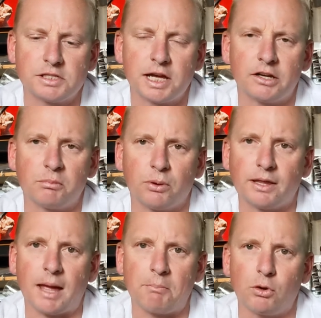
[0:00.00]
tend to be
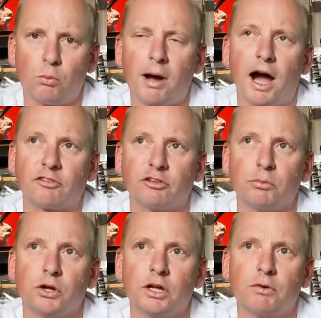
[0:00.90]
that middle mark for
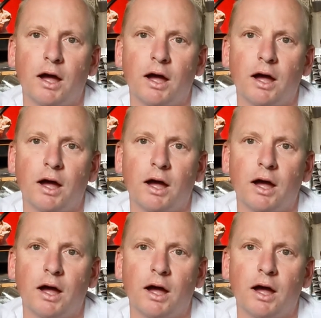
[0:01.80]
me.